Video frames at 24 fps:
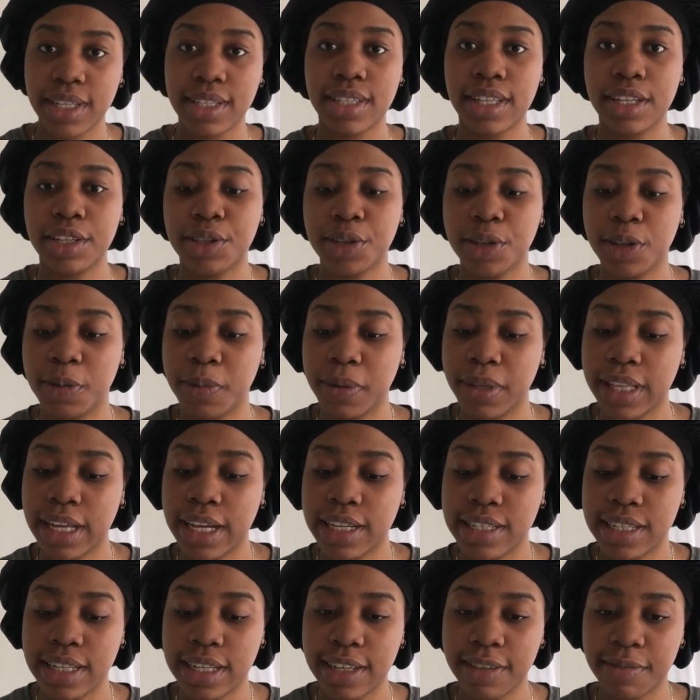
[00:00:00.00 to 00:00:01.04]
They told me that I
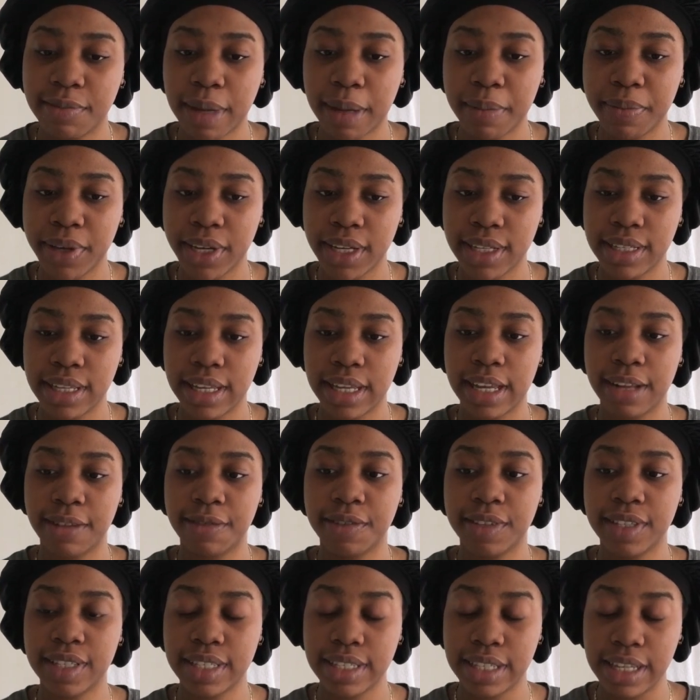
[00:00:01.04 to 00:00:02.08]
should leave my piercing in for
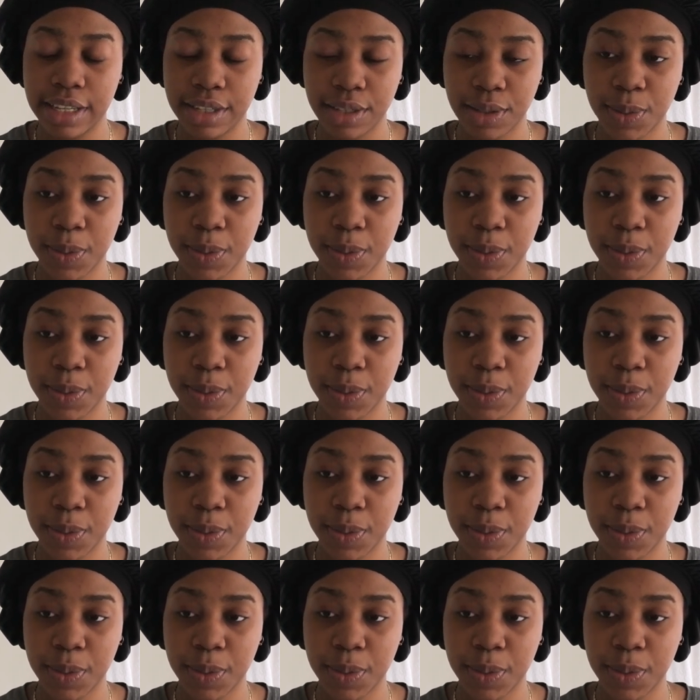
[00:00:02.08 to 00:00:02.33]
6